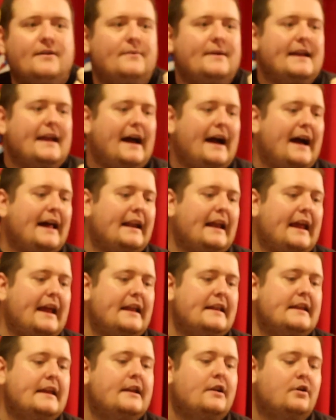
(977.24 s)
We got a
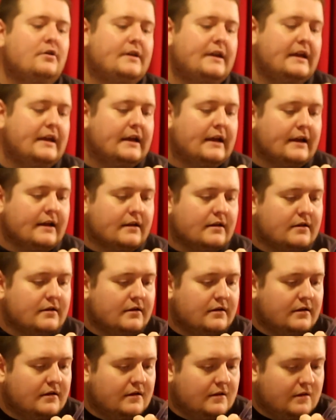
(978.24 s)
Nidoking.
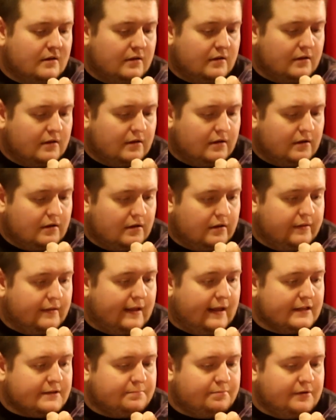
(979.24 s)

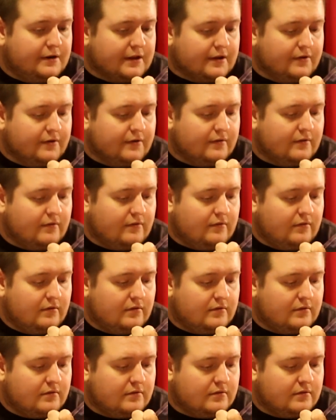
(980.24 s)
That's pretty cool.
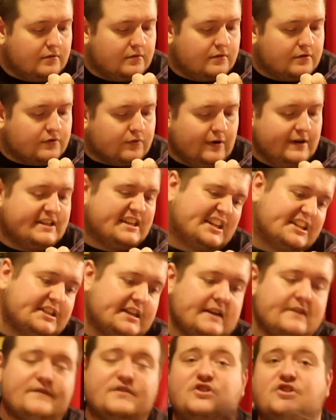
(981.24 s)

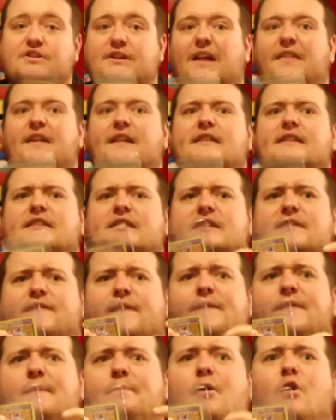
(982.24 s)
2016 version. I think this is
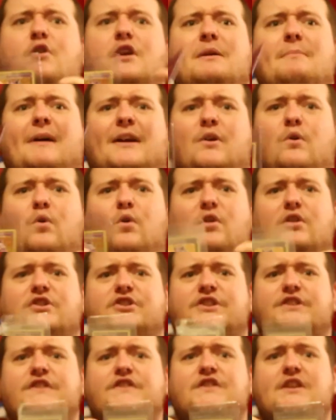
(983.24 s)
from the Pokemon
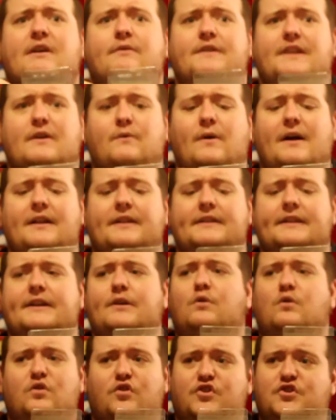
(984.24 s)
Origins set where they went and did
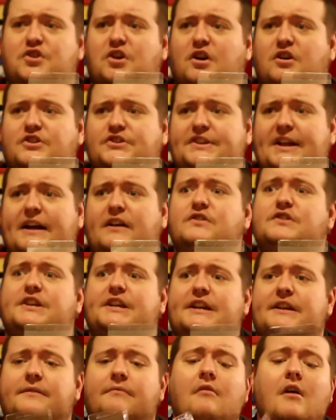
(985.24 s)
old art styles
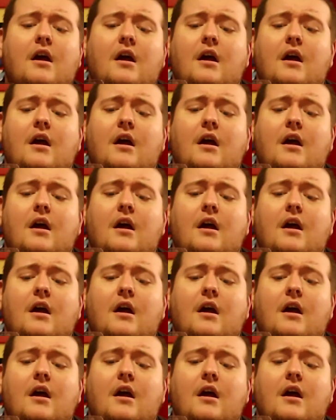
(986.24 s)
again.